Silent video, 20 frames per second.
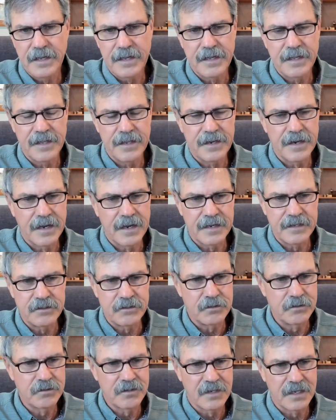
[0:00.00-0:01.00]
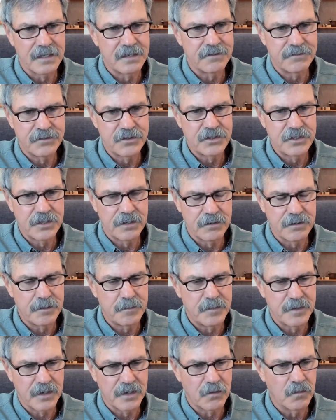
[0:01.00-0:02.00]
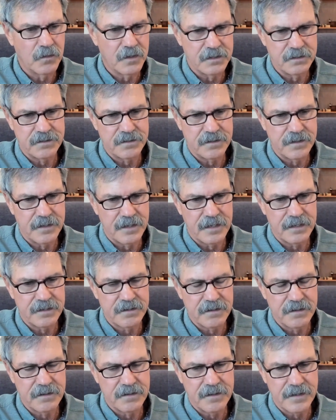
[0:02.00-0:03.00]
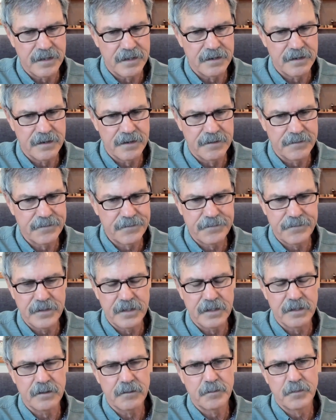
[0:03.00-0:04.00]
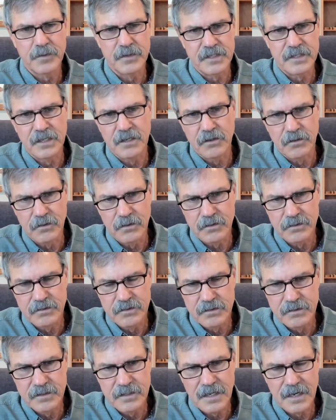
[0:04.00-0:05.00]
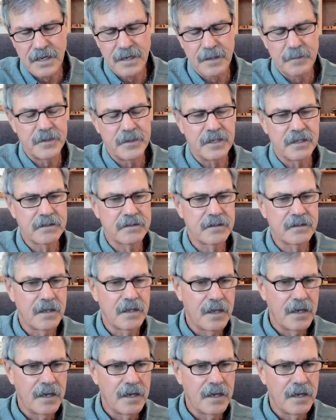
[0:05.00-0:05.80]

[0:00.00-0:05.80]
and I do kind of cherry pick ones that that fit particular topics.